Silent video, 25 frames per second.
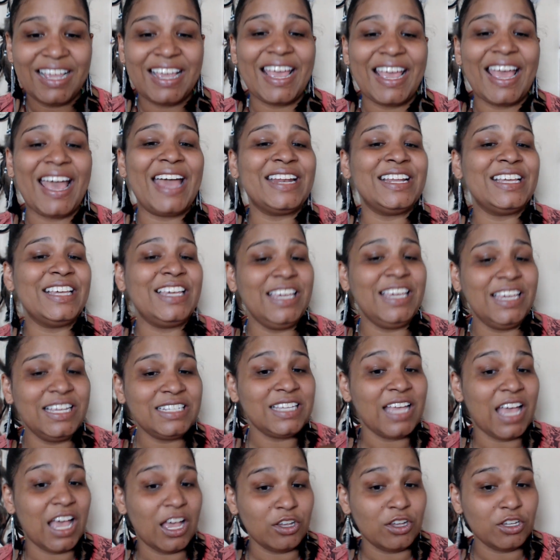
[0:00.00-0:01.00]
and he
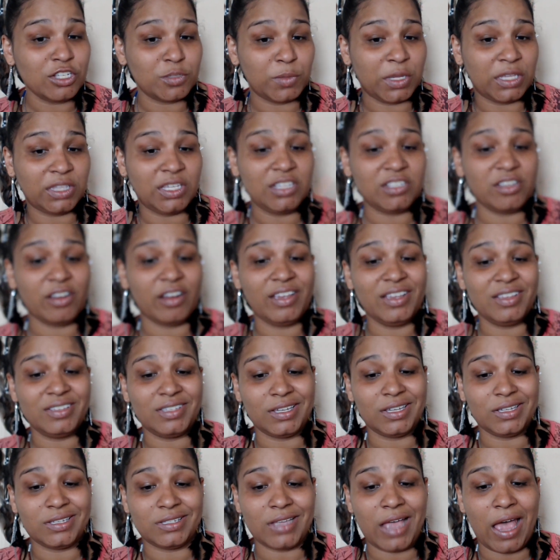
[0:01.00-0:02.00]
tells me, these are his
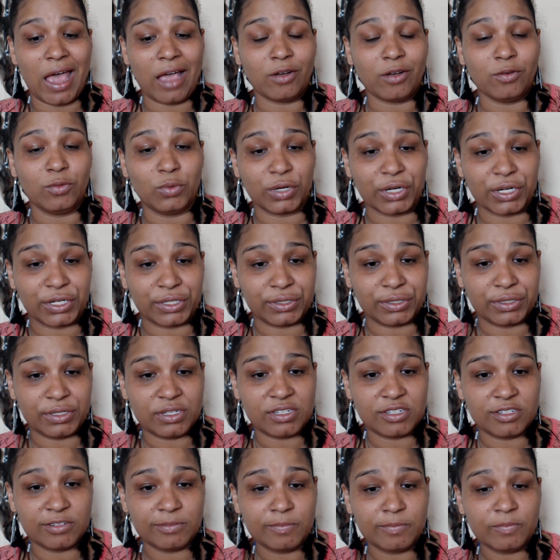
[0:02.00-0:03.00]
exact
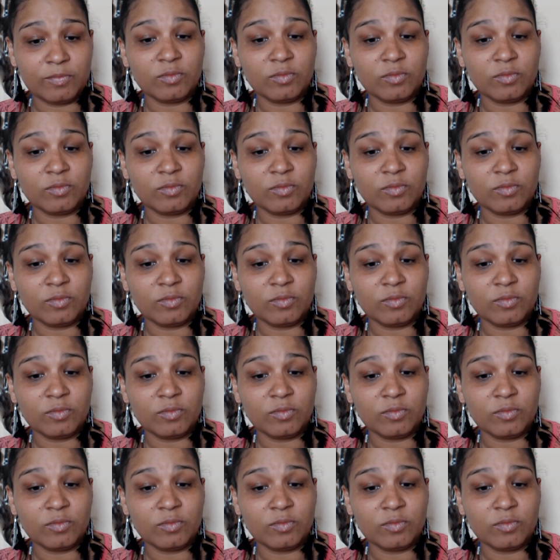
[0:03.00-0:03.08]
words,